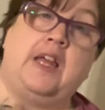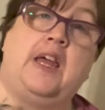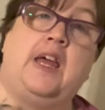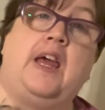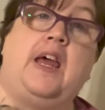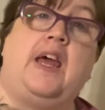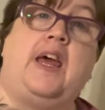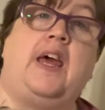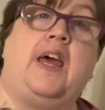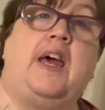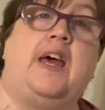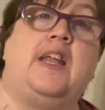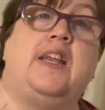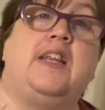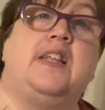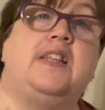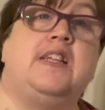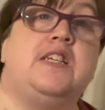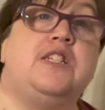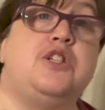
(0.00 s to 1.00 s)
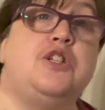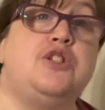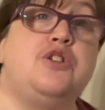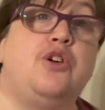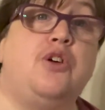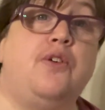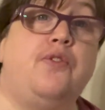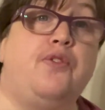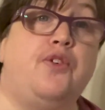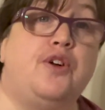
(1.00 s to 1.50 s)
And this is
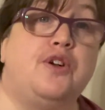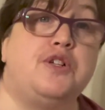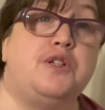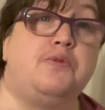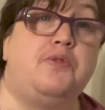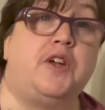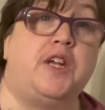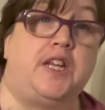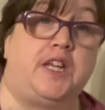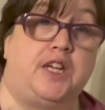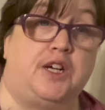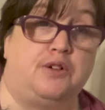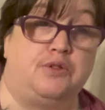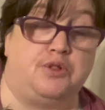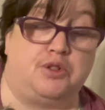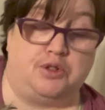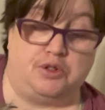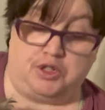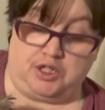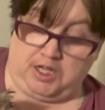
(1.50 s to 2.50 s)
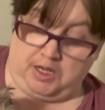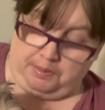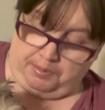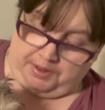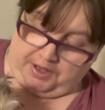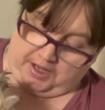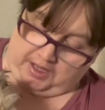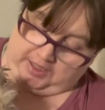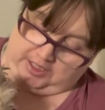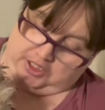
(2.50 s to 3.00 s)
her first video, so she
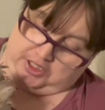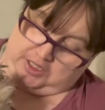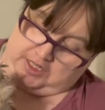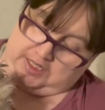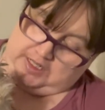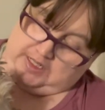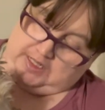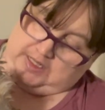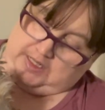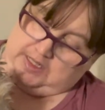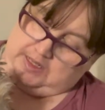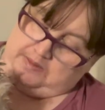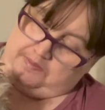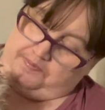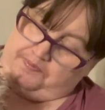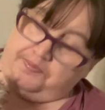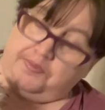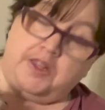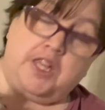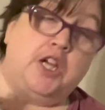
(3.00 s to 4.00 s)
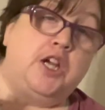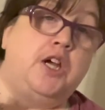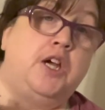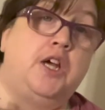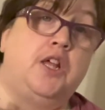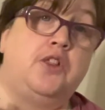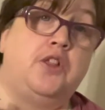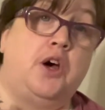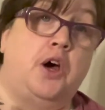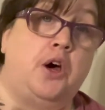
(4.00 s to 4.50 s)
apologizes.
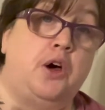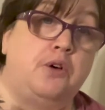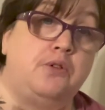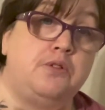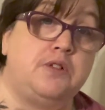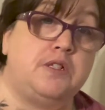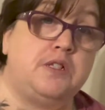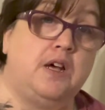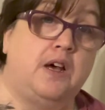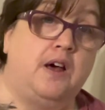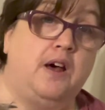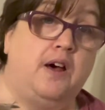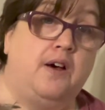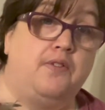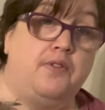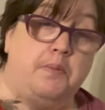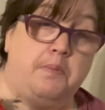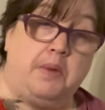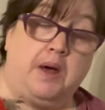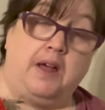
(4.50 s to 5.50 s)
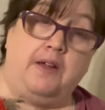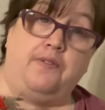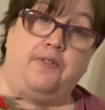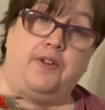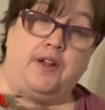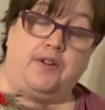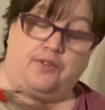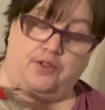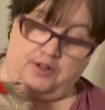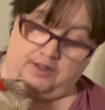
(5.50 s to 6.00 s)
The host of My
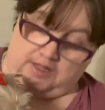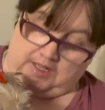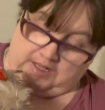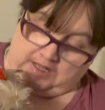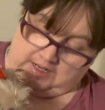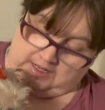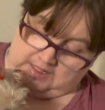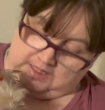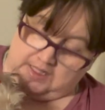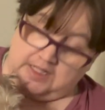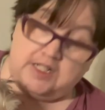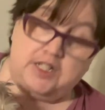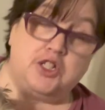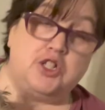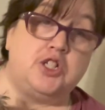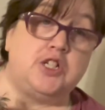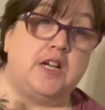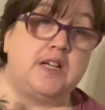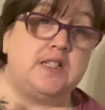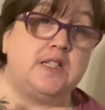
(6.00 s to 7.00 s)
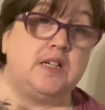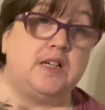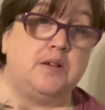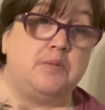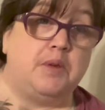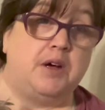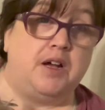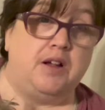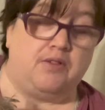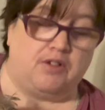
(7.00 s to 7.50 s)
Favorite Things is Jessica
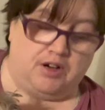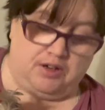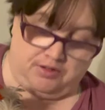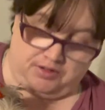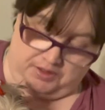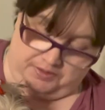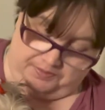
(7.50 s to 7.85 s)
Myros.